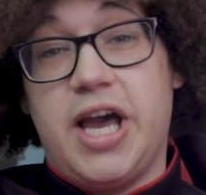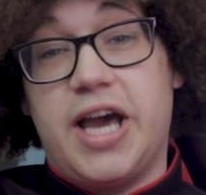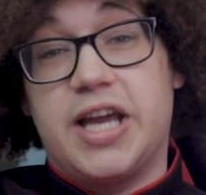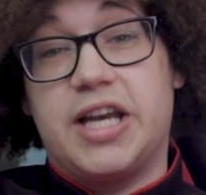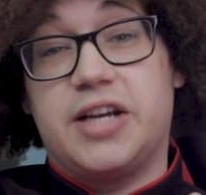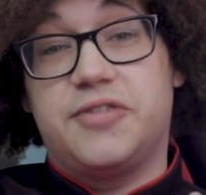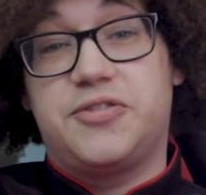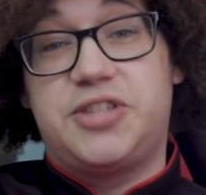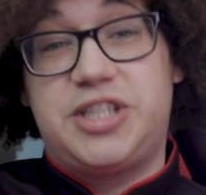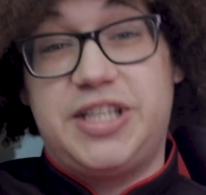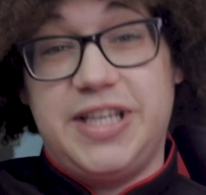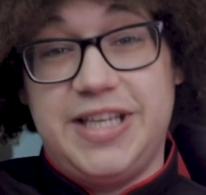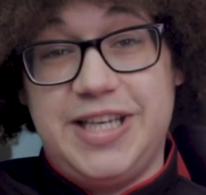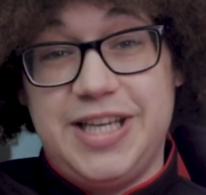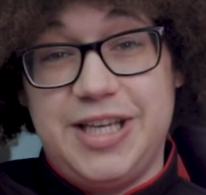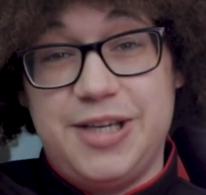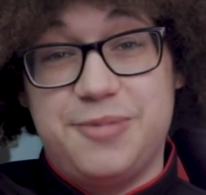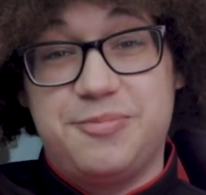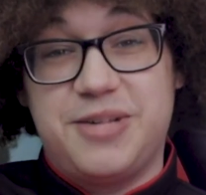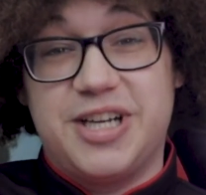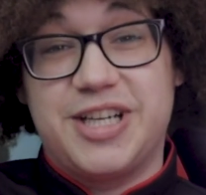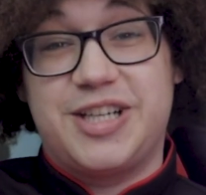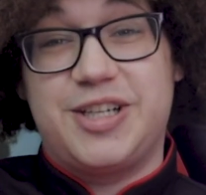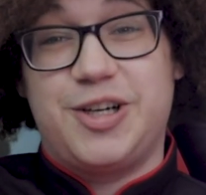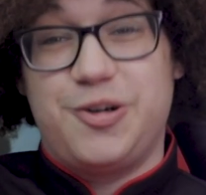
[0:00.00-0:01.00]
and I've seen it
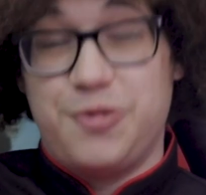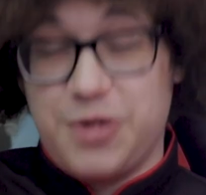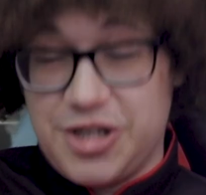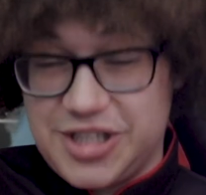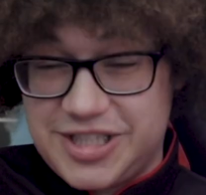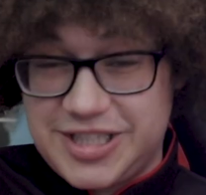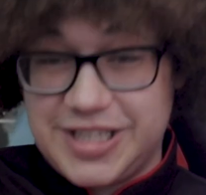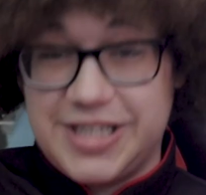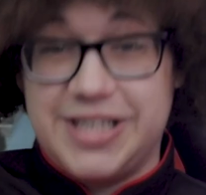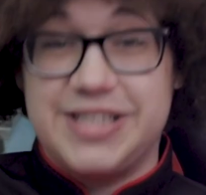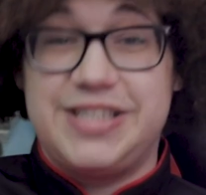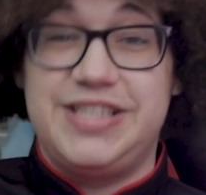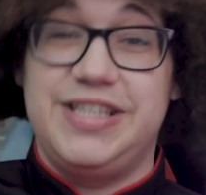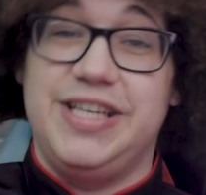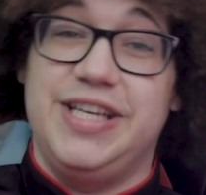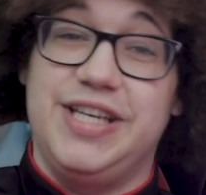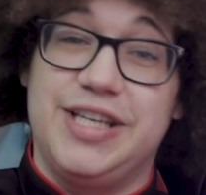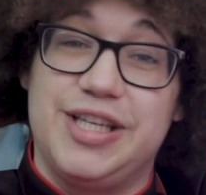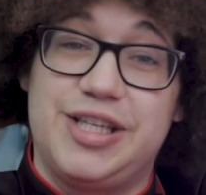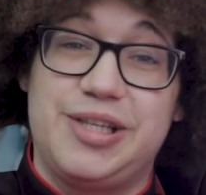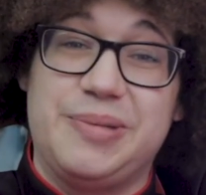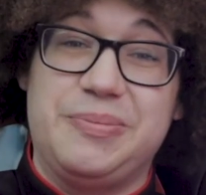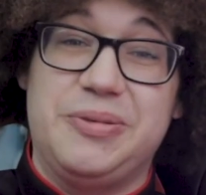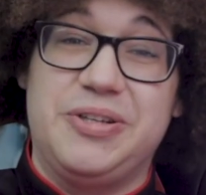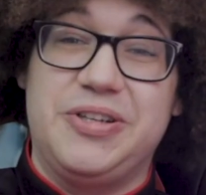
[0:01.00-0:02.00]
in my comments and I see it
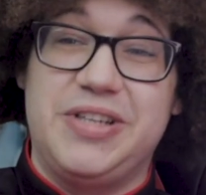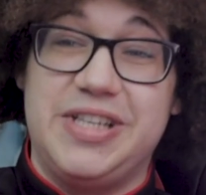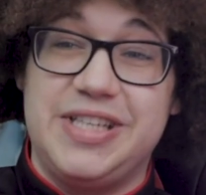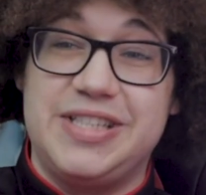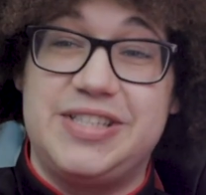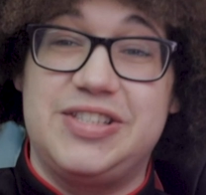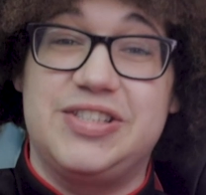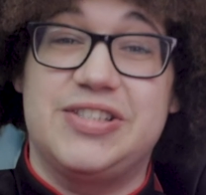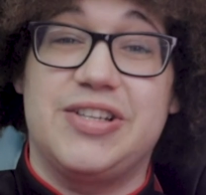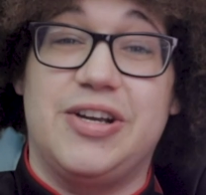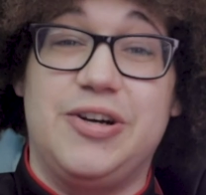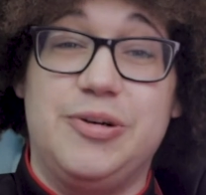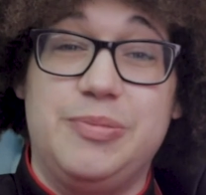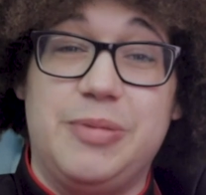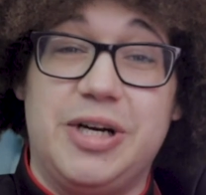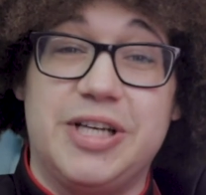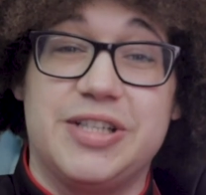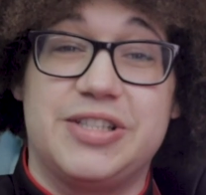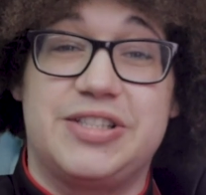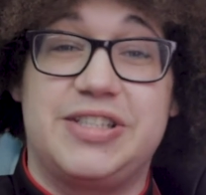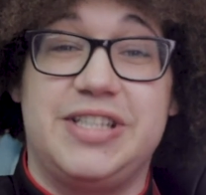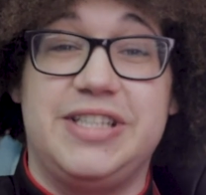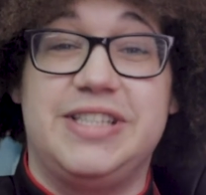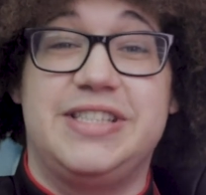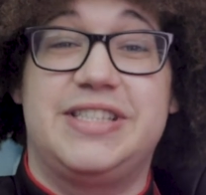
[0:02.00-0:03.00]
in community so
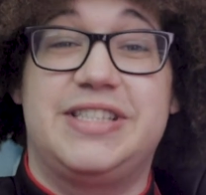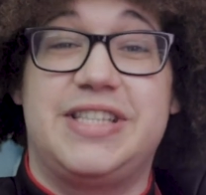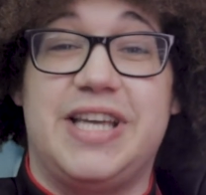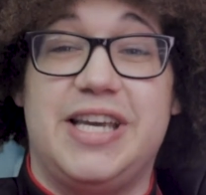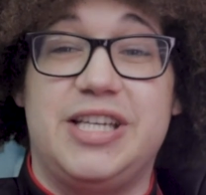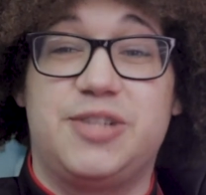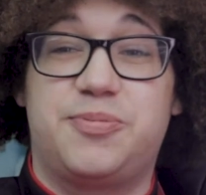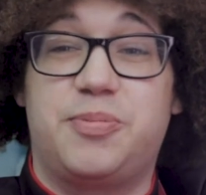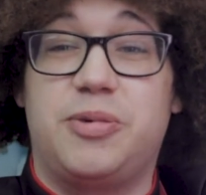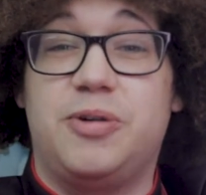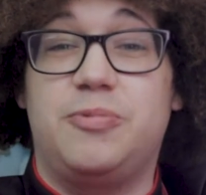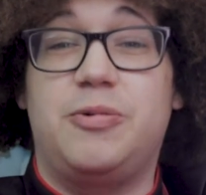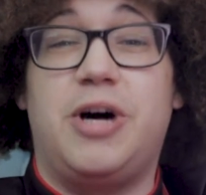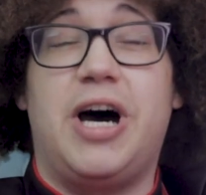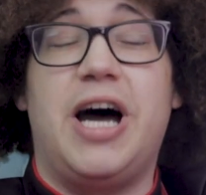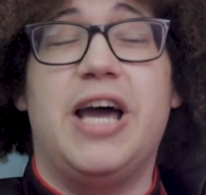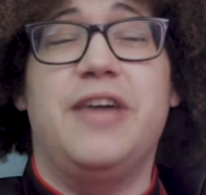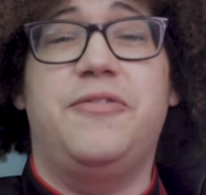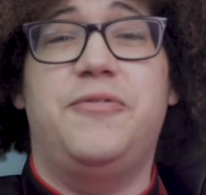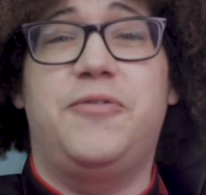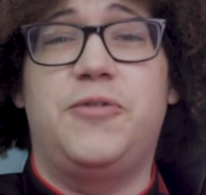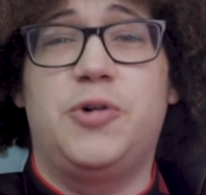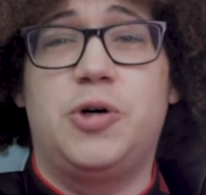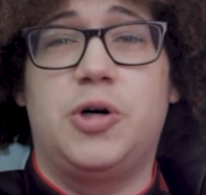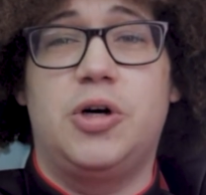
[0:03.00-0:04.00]
much these days, but what
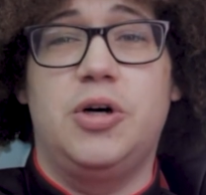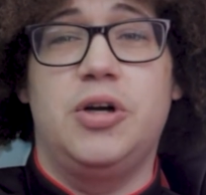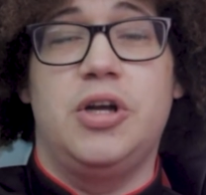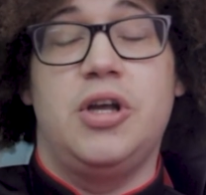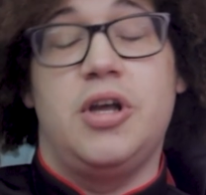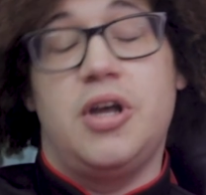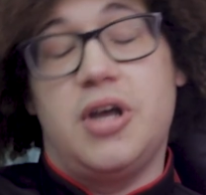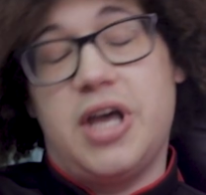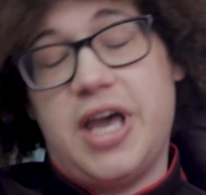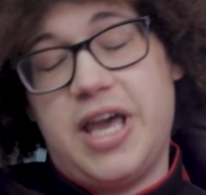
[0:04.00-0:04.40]
I thought,